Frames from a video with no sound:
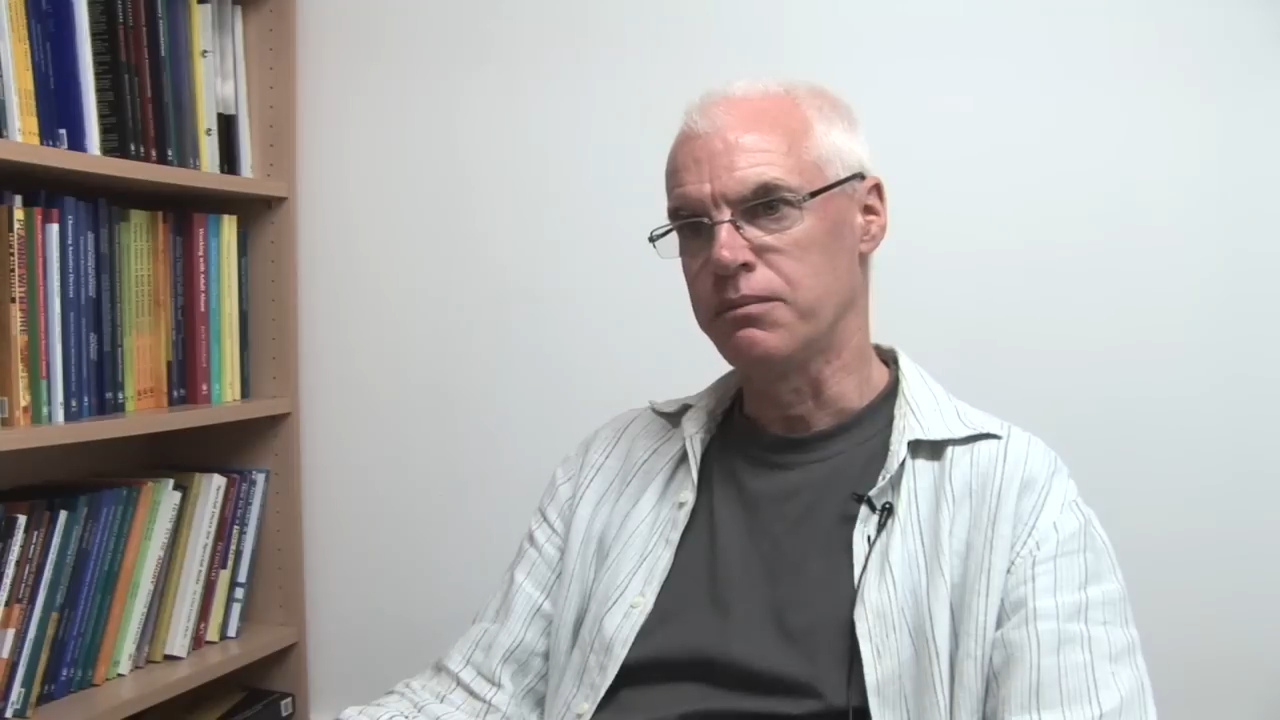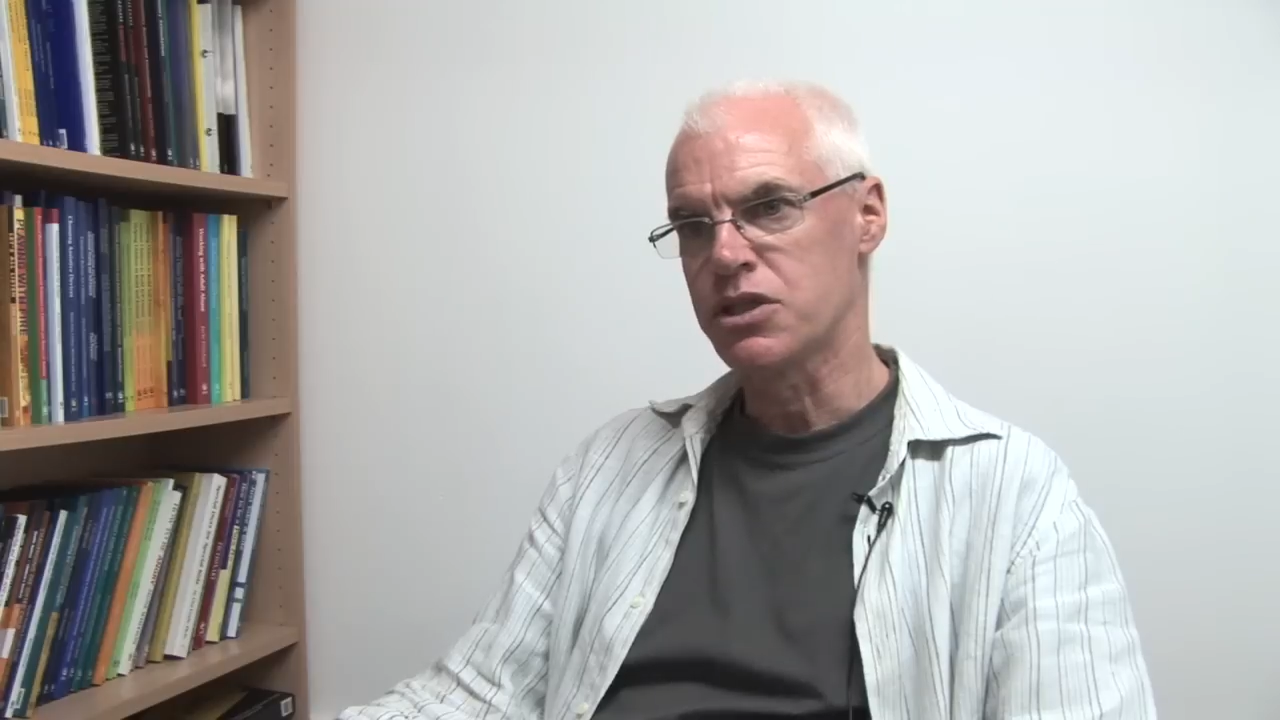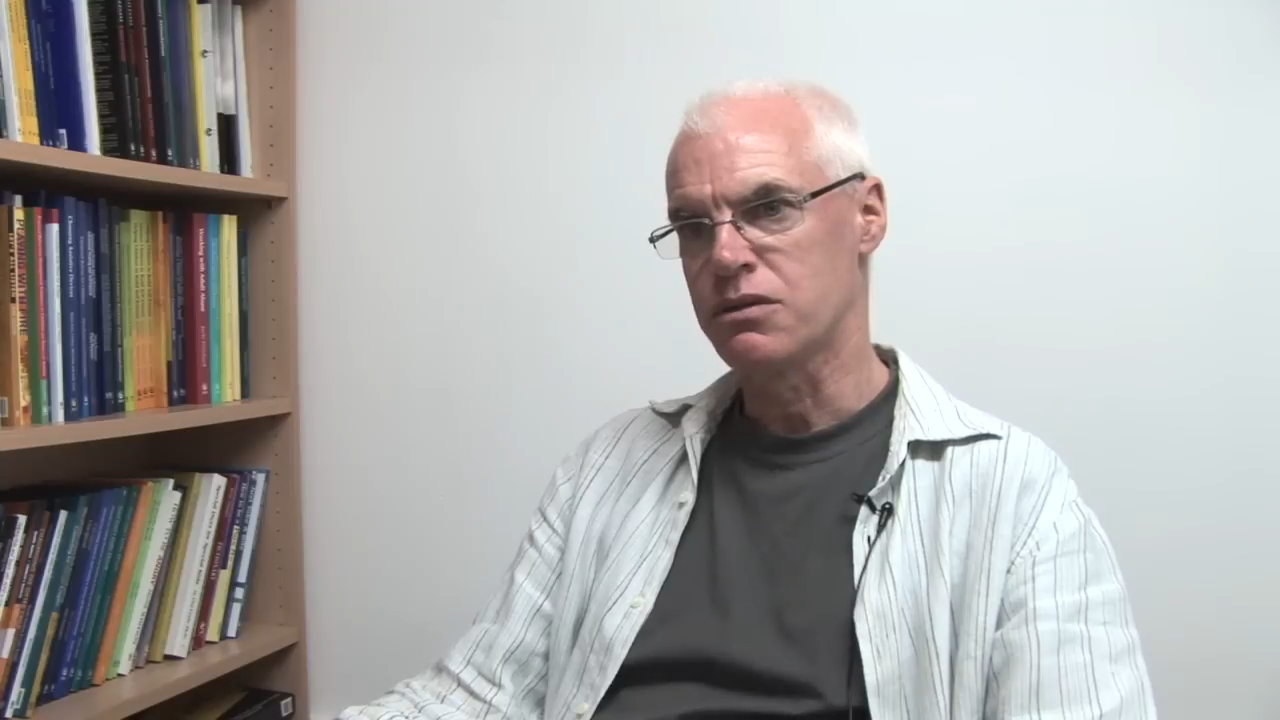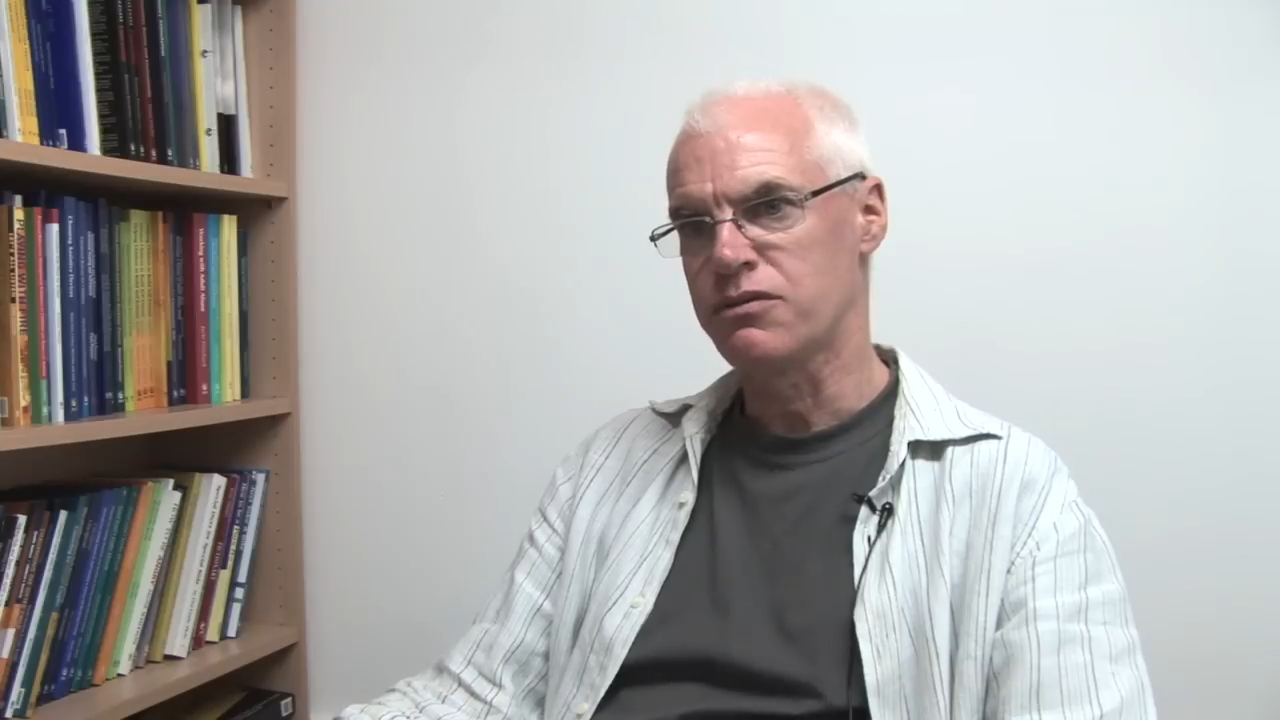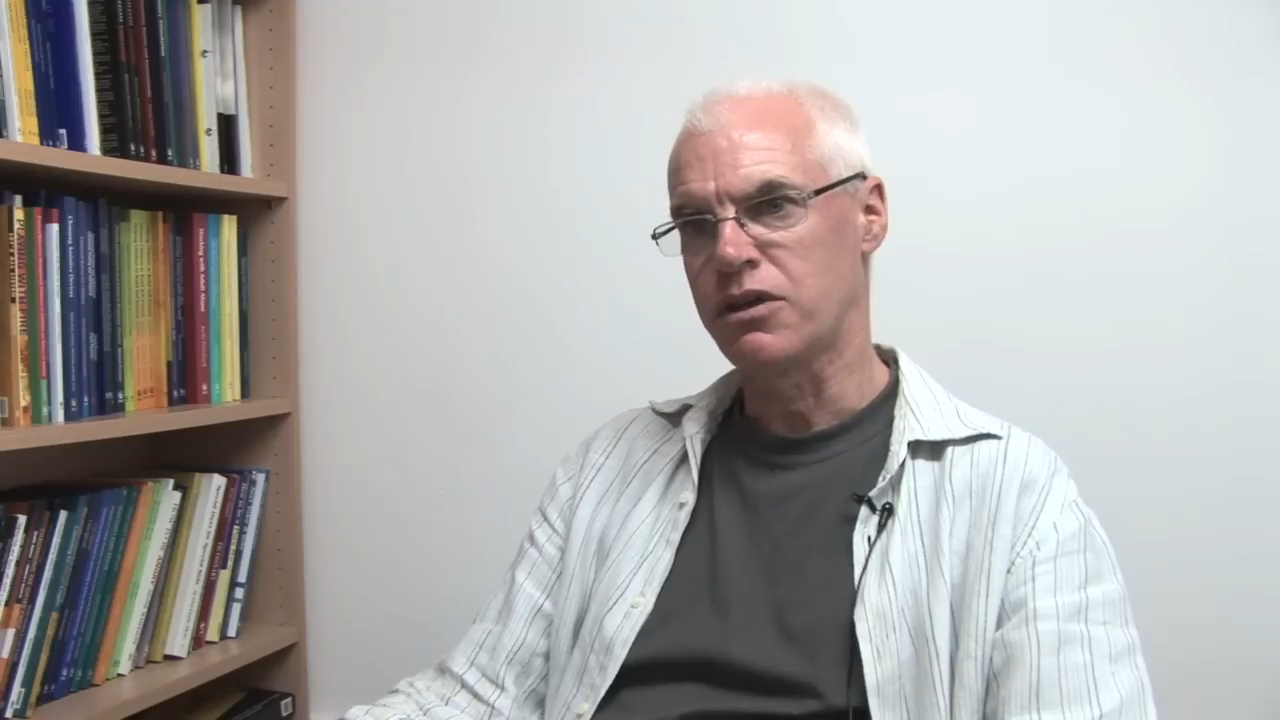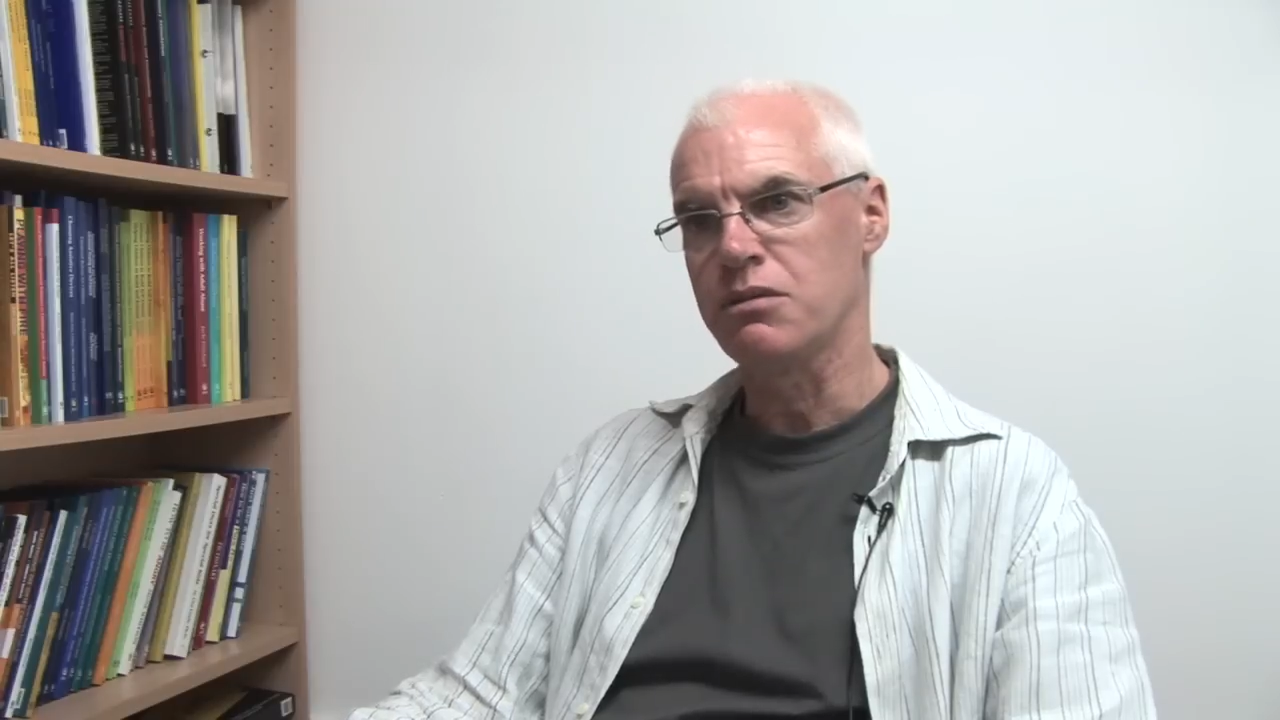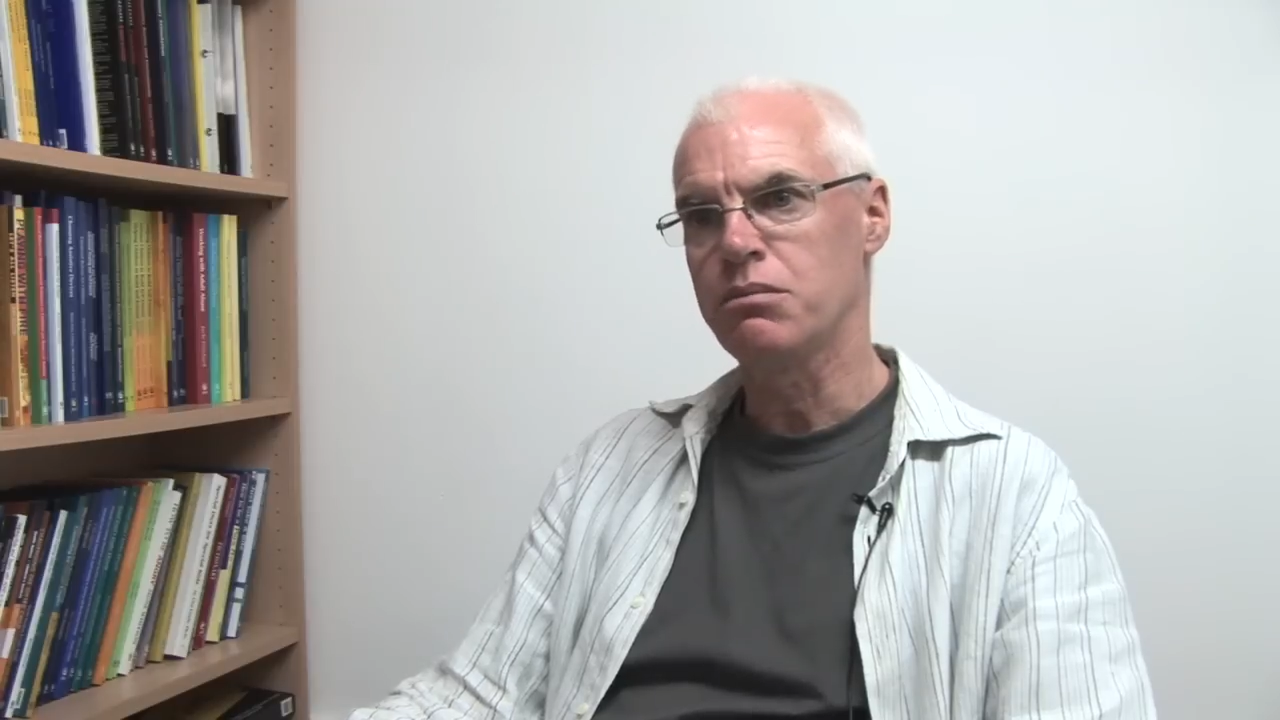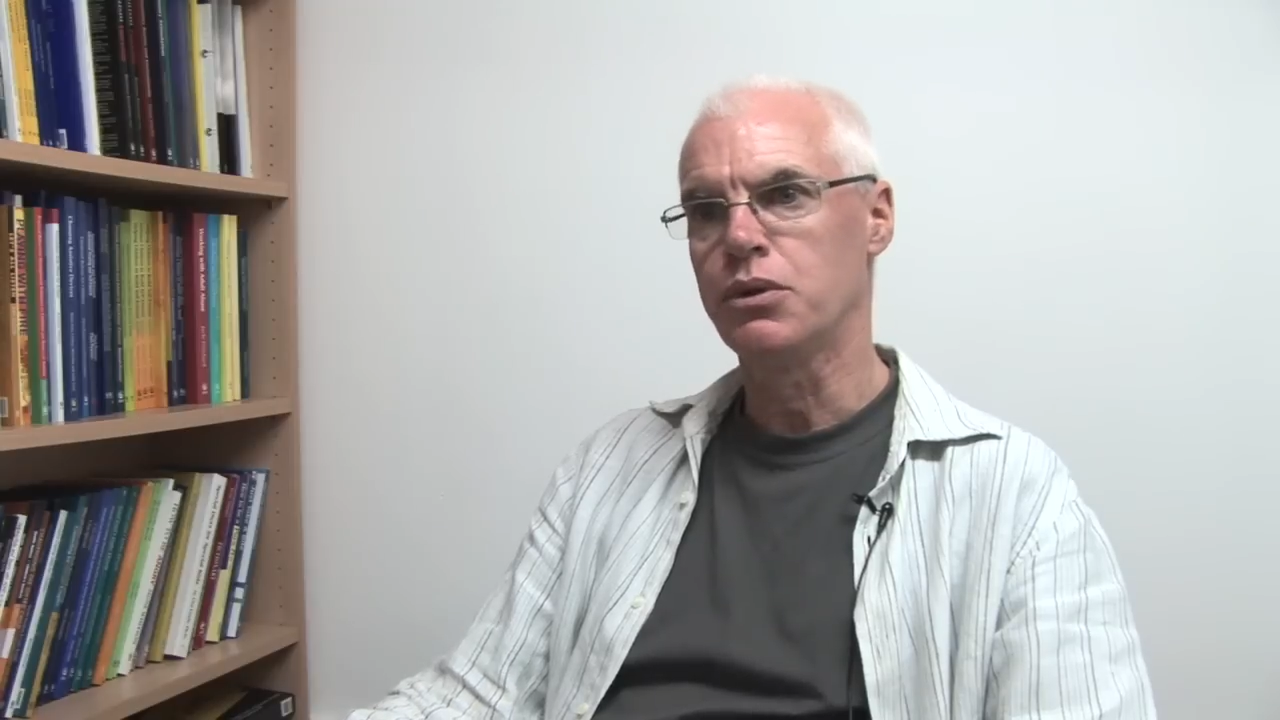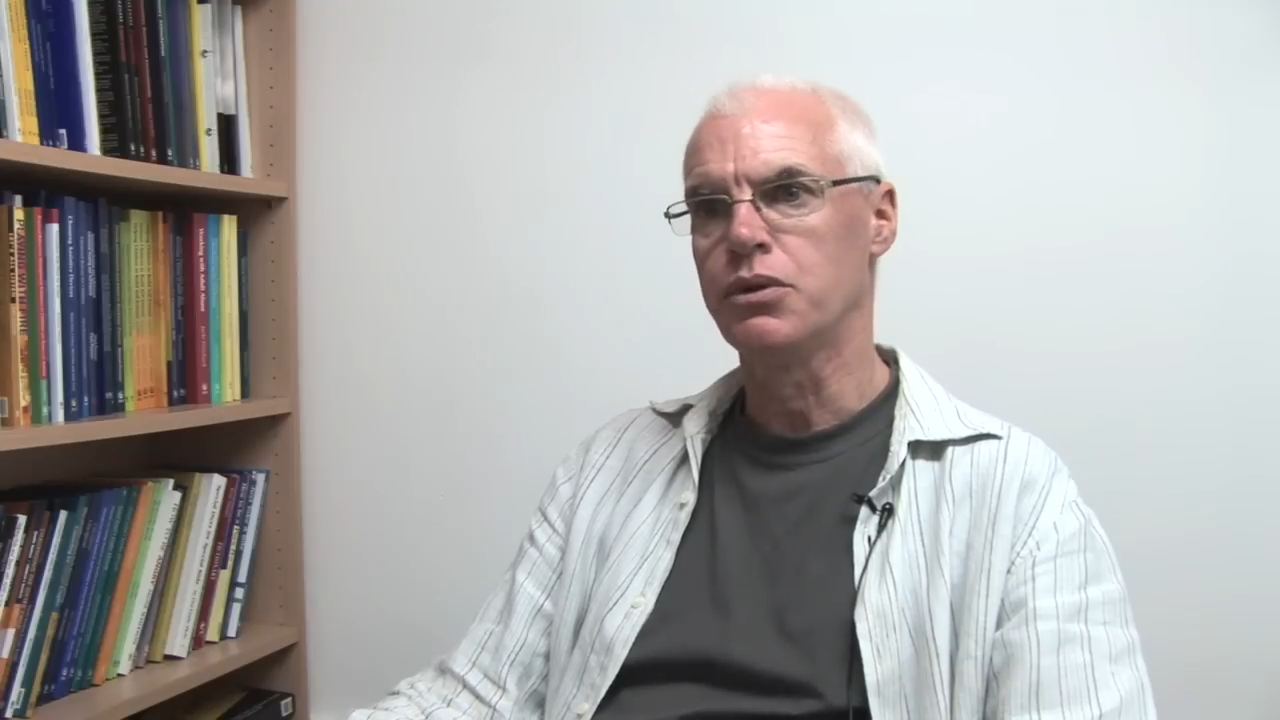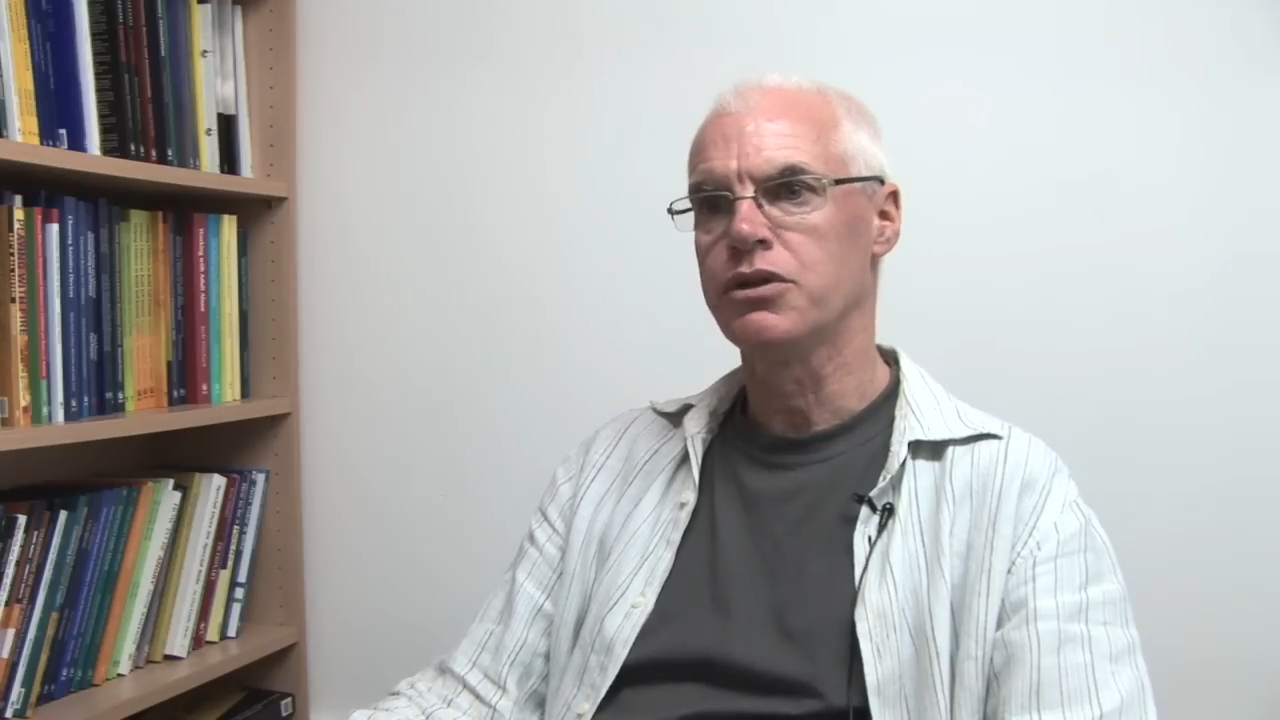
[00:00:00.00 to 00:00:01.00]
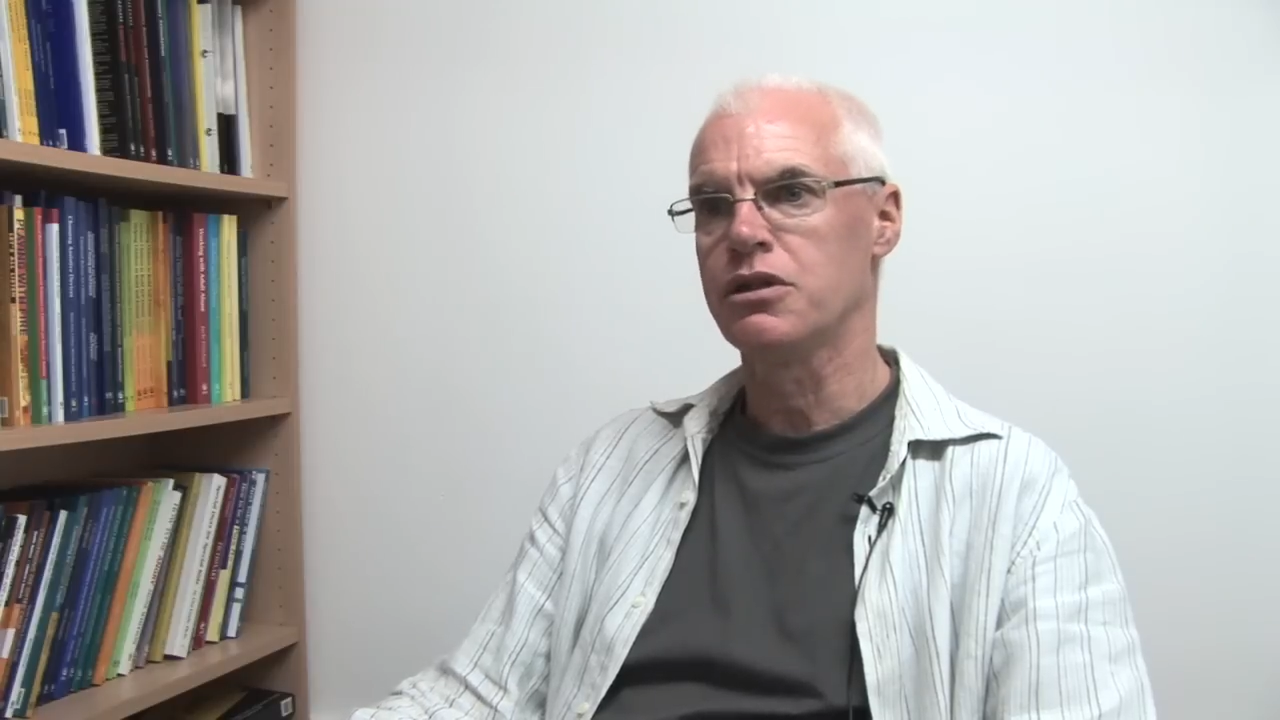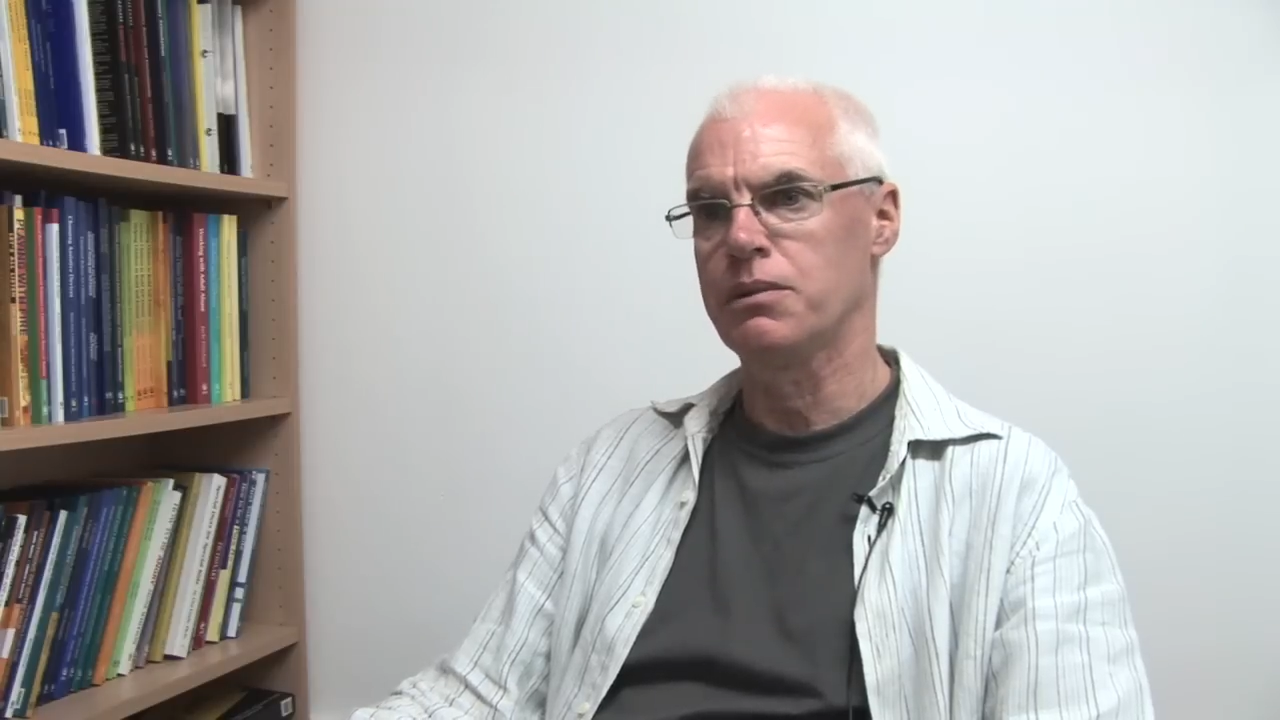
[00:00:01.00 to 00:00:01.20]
So it's very important that the